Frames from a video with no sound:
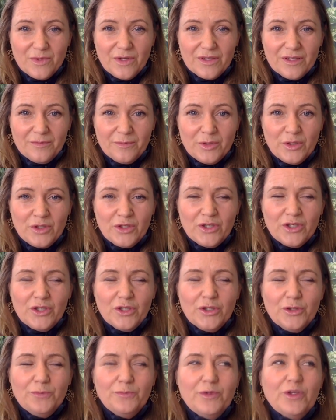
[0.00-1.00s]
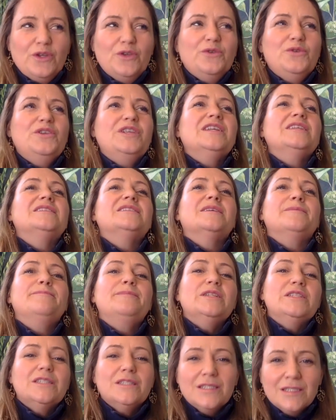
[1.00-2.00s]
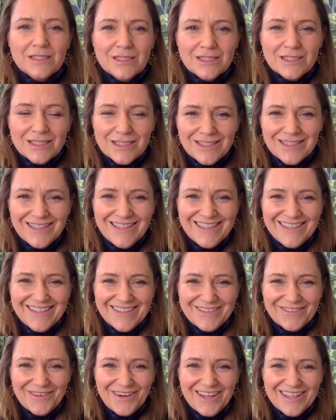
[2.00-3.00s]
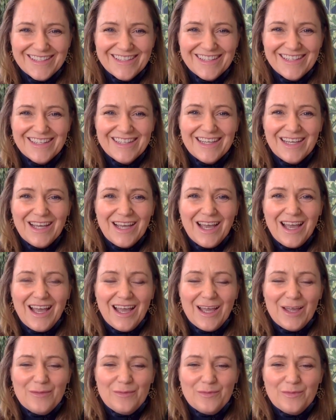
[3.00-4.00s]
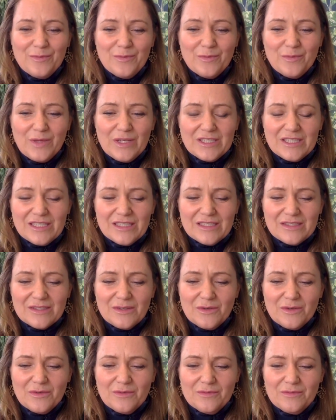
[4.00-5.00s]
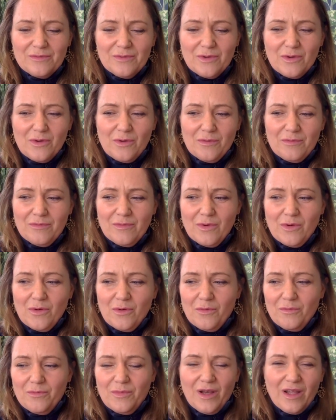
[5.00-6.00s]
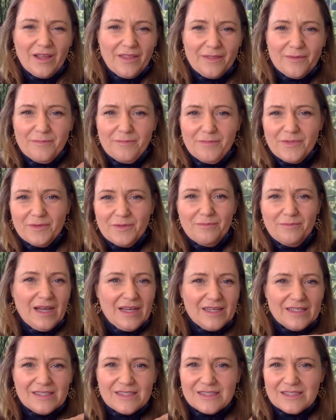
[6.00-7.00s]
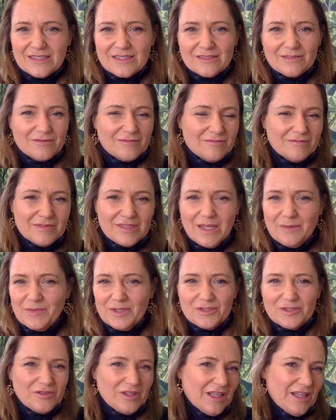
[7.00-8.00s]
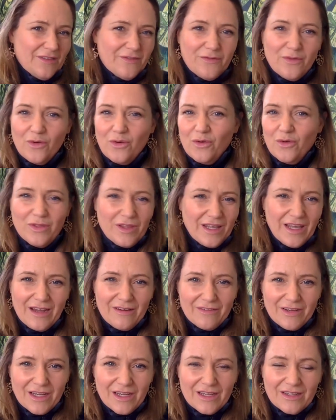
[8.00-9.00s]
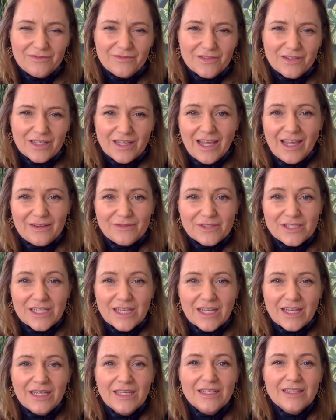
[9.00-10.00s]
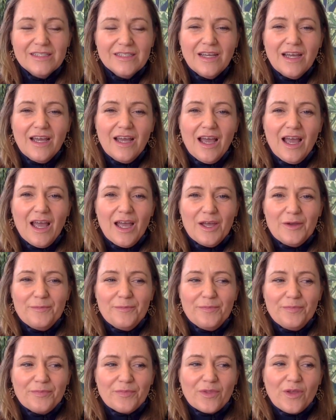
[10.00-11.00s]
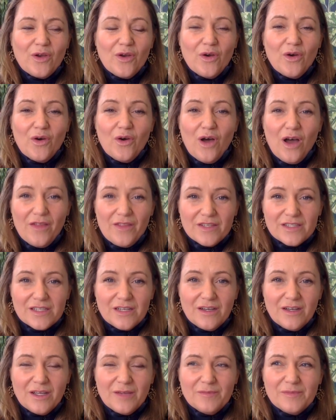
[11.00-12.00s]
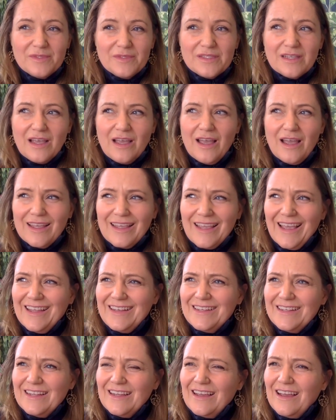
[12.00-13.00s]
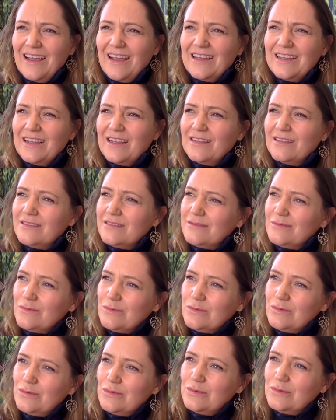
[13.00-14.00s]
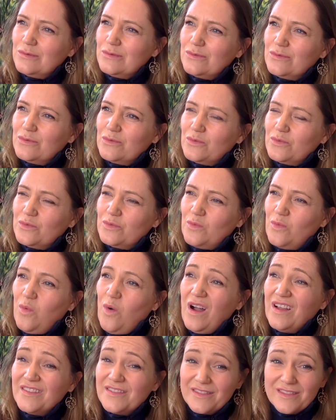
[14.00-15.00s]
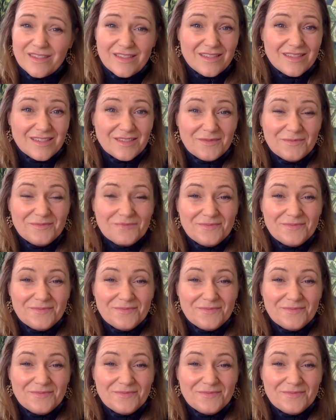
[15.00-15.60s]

one, the municipal one, which is like the mass cemetery for the area, for the county, or other times, again, once